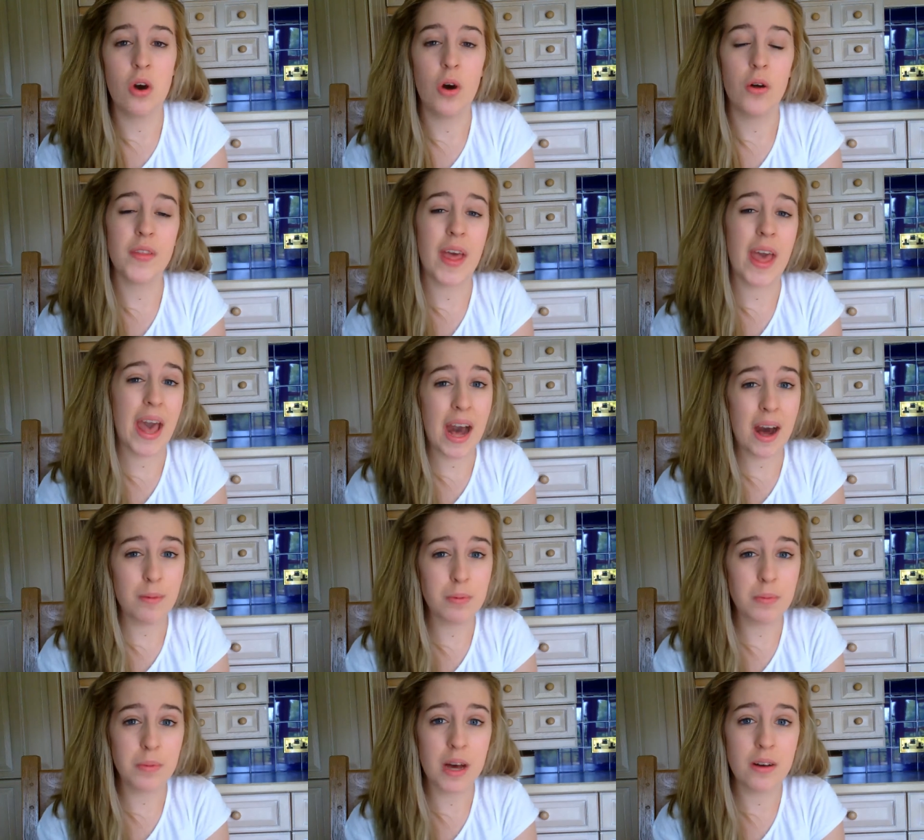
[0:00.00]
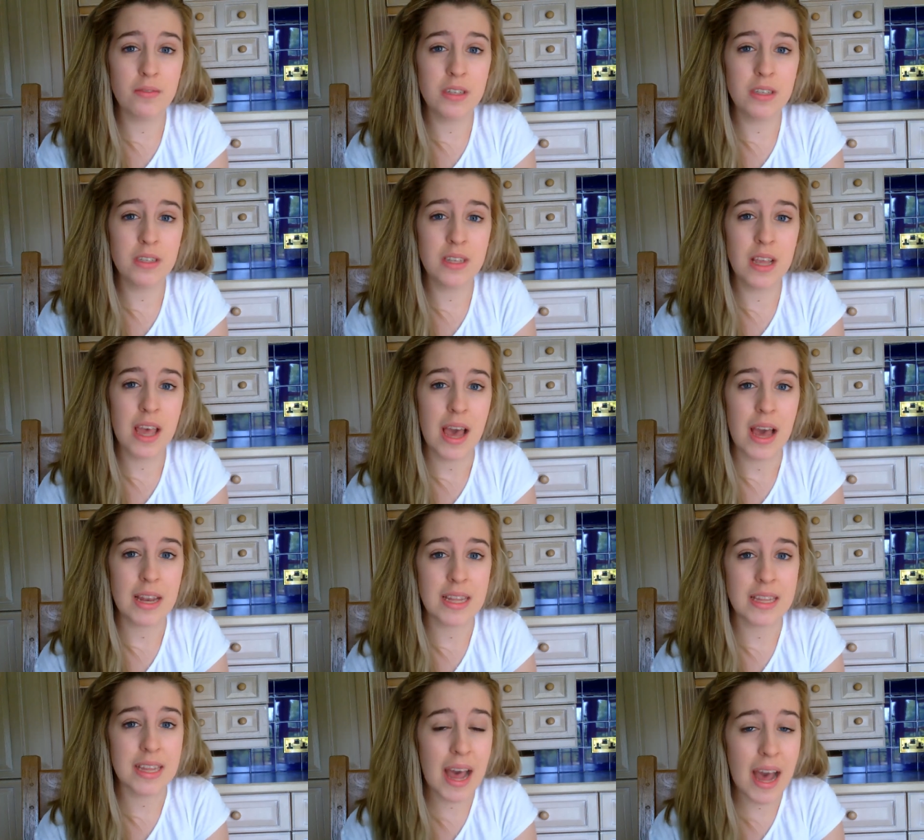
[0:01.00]
on their album covers
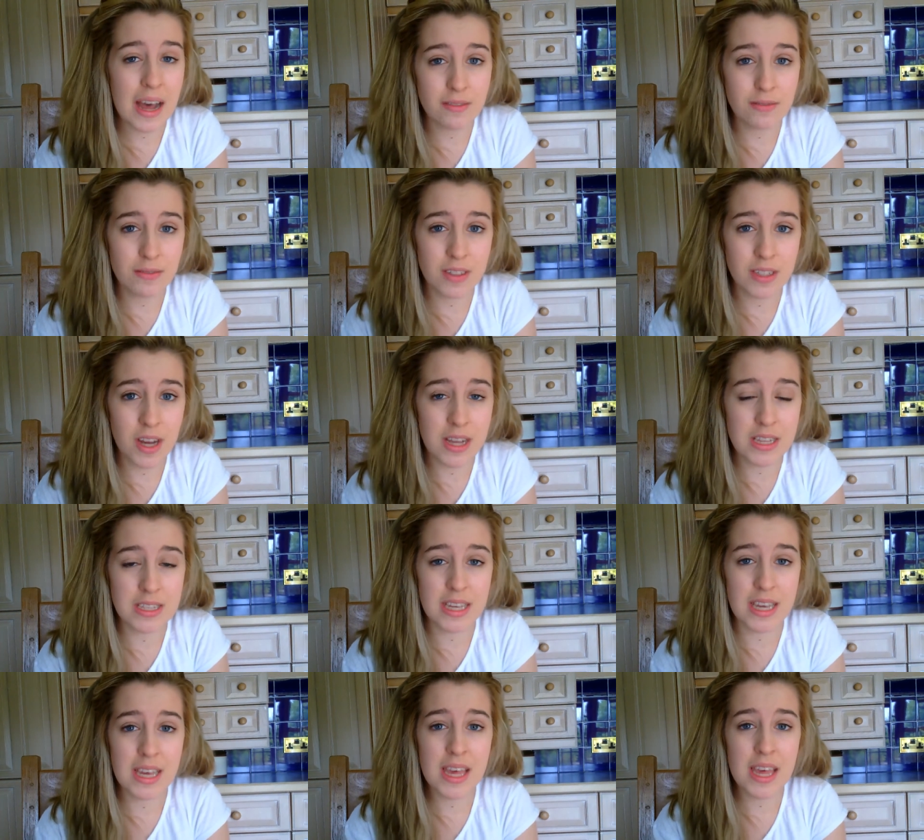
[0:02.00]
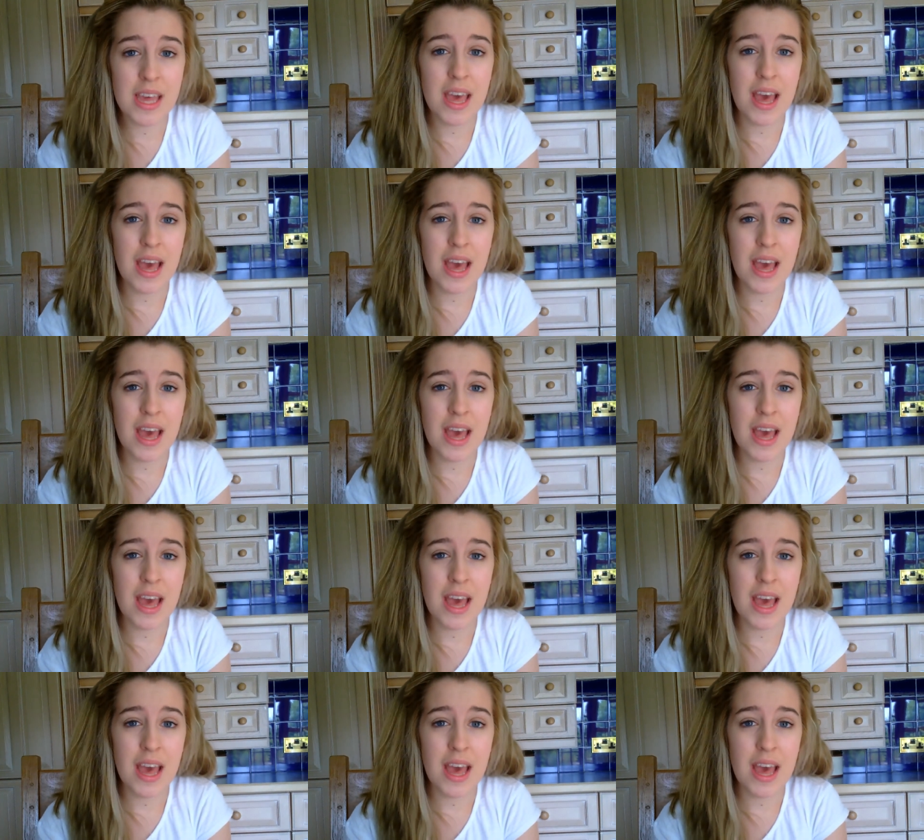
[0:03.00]
and in their advertising